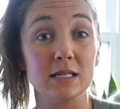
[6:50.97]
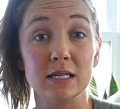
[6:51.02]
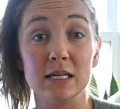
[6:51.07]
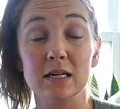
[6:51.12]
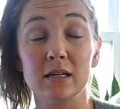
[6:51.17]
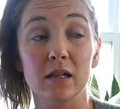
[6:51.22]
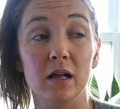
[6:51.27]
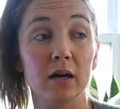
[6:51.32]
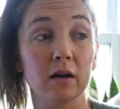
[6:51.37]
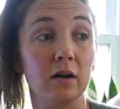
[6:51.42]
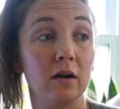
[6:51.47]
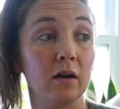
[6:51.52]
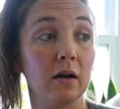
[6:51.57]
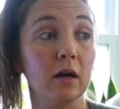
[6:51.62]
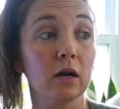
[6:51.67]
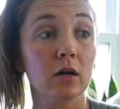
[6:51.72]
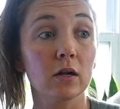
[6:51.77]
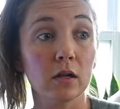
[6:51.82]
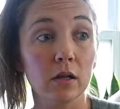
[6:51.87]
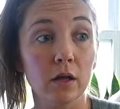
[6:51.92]
declutter
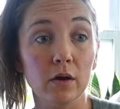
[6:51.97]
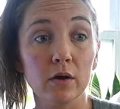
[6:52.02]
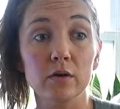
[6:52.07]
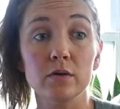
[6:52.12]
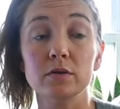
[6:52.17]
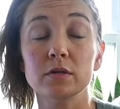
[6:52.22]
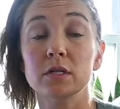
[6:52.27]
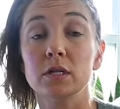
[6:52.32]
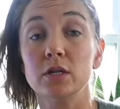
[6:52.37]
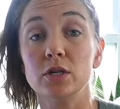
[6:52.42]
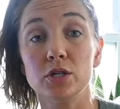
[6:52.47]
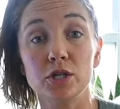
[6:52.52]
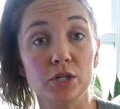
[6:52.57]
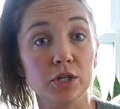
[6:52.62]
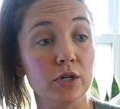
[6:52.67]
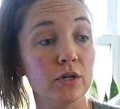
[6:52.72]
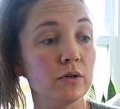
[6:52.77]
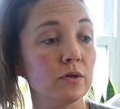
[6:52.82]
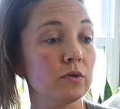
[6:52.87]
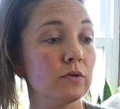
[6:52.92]
clothes,
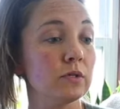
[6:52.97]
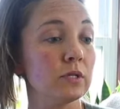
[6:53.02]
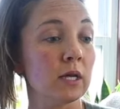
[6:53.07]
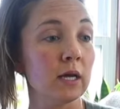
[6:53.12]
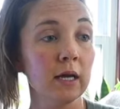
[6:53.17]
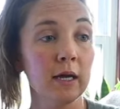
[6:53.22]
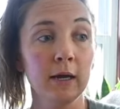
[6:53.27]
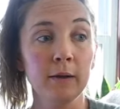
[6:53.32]
shoes,